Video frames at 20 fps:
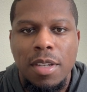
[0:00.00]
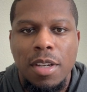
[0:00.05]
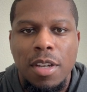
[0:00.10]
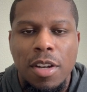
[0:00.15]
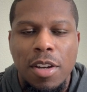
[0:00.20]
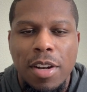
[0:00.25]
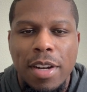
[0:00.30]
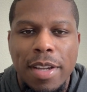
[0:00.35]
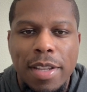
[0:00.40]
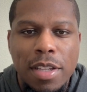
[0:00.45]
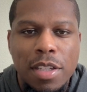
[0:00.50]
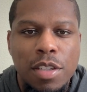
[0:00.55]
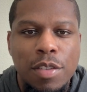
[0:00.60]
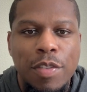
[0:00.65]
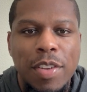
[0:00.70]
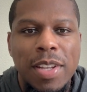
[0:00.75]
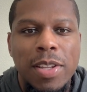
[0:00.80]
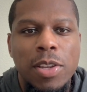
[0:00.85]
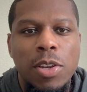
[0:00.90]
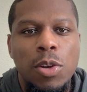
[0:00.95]
All right, in this
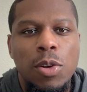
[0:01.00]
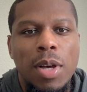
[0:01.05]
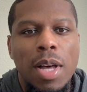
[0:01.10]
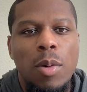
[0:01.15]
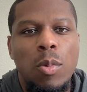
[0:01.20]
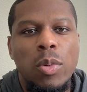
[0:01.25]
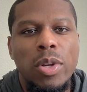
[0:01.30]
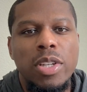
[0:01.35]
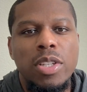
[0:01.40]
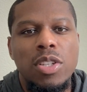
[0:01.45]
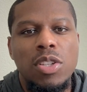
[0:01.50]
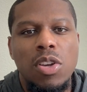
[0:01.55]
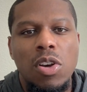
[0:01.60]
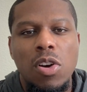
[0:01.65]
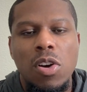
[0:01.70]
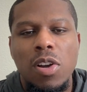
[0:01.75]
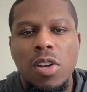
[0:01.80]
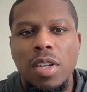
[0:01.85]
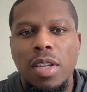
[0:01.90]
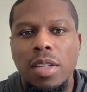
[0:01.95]
video, I want to
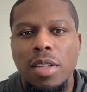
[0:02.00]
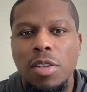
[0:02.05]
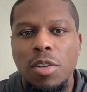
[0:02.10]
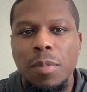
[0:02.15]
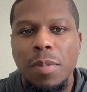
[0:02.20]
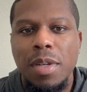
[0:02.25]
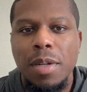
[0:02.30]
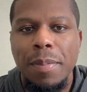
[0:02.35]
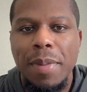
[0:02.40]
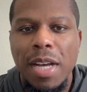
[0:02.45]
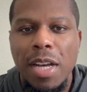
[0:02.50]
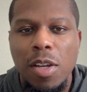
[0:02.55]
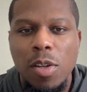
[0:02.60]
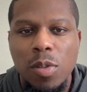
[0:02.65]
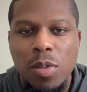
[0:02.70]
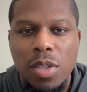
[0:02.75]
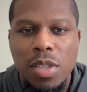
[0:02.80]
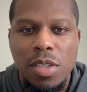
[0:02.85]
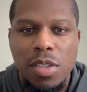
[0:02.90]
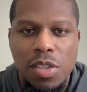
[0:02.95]
talk a little bit
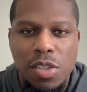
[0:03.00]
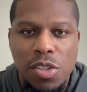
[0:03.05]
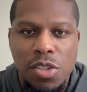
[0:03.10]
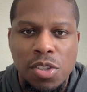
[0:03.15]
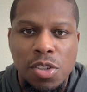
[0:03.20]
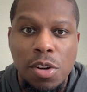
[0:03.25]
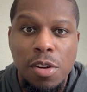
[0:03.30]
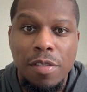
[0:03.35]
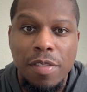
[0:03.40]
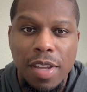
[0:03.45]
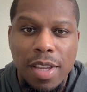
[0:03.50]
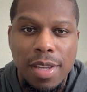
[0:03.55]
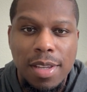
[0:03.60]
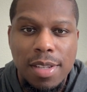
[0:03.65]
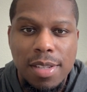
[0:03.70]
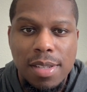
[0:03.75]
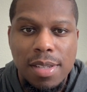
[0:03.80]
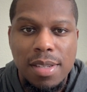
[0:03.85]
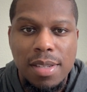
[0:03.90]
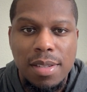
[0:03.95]
about
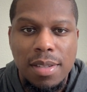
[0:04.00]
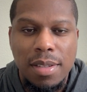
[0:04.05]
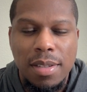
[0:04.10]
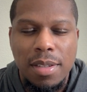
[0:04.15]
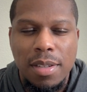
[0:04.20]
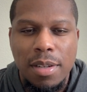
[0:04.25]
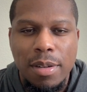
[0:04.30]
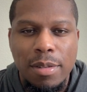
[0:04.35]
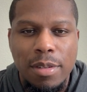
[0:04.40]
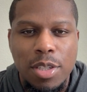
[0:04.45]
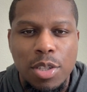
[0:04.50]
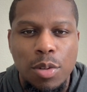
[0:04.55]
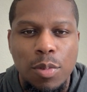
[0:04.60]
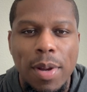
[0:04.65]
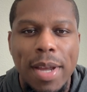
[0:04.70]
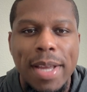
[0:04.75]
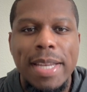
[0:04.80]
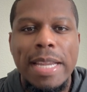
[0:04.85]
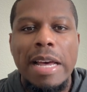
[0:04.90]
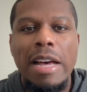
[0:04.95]
surveys. So
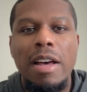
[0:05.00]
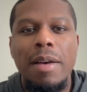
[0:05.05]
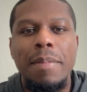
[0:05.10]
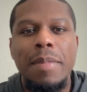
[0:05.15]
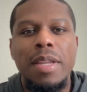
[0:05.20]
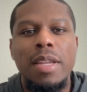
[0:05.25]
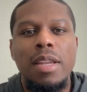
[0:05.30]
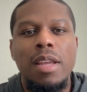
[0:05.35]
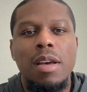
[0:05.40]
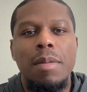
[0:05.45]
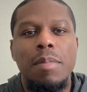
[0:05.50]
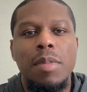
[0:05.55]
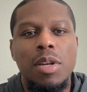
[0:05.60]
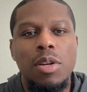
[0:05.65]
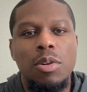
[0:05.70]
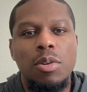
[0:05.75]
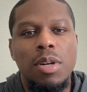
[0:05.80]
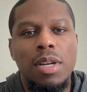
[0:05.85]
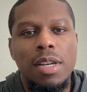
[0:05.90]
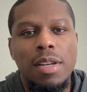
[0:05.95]
right now I'm in the
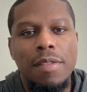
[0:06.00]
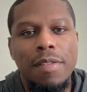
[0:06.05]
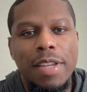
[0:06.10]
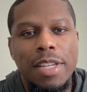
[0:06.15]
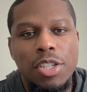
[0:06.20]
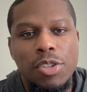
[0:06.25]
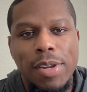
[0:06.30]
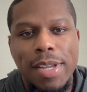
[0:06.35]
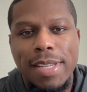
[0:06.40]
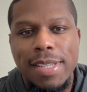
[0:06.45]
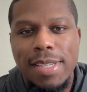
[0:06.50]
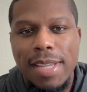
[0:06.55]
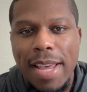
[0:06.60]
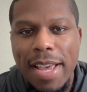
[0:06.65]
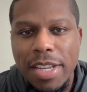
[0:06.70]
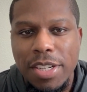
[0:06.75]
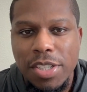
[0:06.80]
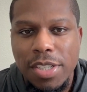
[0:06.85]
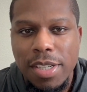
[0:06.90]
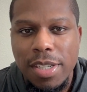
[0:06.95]
middle of a
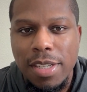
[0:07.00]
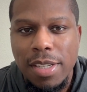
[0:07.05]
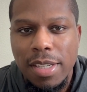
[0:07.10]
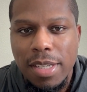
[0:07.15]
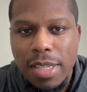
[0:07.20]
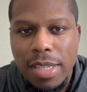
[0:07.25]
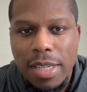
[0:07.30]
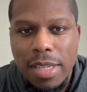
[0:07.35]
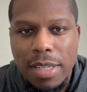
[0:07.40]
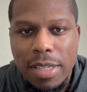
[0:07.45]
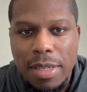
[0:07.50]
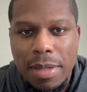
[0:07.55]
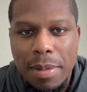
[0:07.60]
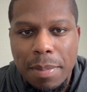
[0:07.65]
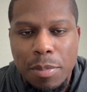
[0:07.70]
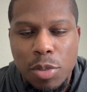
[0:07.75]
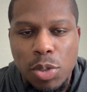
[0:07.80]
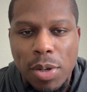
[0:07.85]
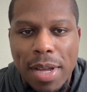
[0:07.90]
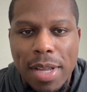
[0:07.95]
transaction.
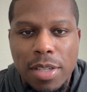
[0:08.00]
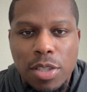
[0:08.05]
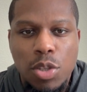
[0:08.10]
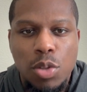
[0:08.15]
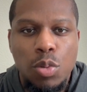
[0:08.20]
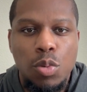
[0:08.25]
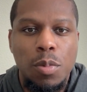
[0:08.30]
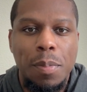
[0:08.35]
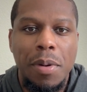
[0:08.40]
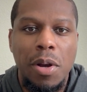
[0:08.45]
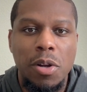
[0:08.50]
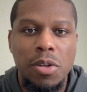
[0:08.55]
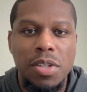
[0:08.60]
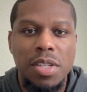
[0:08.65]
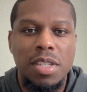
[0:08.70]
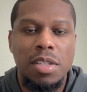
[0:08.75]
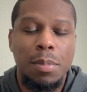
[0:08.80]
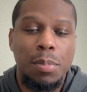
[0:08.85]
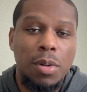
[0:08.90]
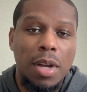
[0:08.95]
I'm trying to
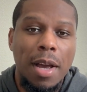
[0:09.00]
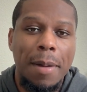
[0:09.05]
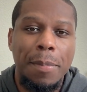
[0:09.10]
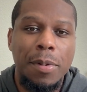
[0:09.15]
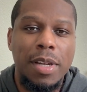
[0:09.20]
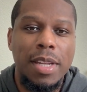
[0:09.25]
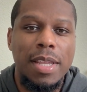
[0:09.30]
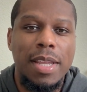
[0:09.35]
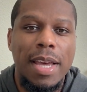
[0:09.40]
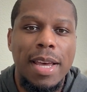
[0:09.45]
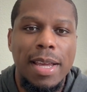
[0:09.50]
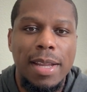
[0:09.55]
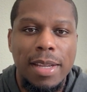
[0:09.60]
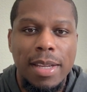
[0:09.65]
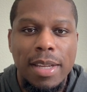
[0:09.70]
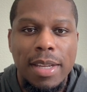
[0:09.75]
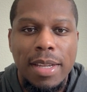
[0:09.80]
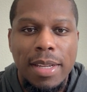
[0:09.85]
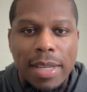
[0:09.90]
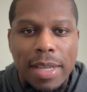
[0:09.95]
purchase a property that
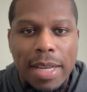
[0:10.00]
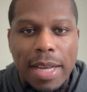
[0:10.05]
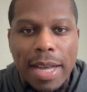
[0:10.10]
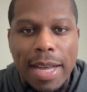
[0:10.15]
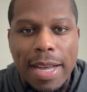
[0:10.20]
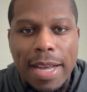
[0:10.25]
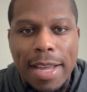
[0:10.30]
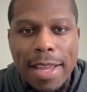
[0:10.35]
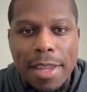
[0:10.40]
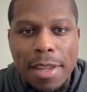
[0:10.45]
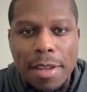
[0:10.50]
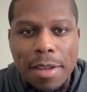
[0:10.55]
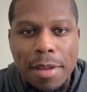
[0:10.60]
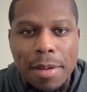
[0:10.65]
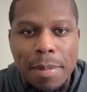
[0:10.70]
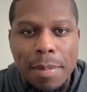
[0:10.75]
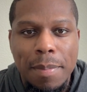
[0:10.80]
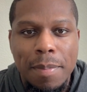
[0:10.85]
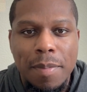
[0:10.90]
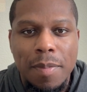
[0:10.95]
I
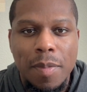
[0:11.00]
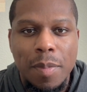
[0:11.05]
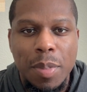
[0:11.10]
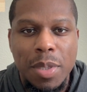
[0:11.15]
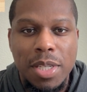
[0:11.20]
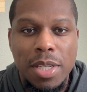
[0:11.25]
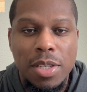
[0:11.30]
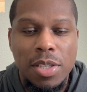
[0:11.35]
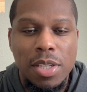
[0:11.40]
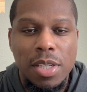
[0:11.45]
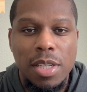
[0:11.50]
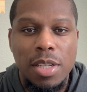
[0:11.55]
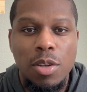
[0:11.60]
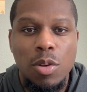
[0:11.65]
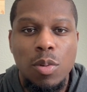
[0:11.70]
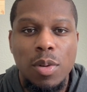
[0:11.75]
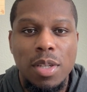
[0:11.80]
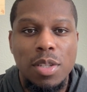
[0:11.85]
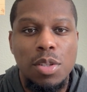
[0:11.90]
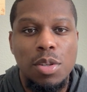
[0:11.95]
am potentially
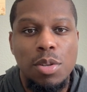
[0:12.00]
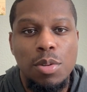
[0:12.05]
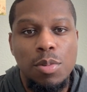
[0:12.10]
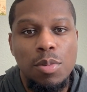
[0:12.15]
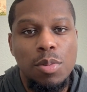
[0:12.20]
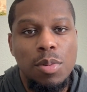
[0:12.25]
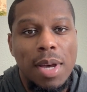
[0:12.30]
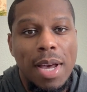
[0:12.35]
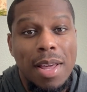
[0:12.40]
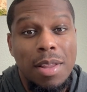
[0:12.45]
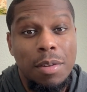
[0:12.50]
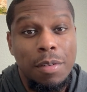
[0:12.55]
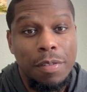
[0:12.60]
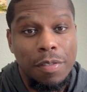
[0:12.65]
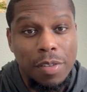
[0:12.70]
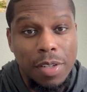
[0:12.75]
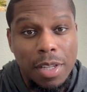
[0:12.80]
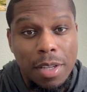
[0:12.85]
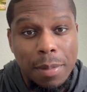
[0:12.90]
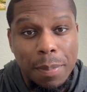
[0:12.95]
going to either
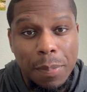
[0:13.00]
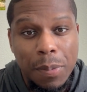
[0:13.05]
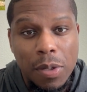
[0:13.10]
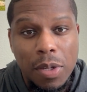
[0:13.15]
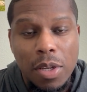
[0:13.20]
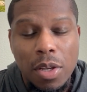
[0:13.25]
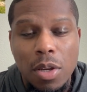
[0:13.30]
flip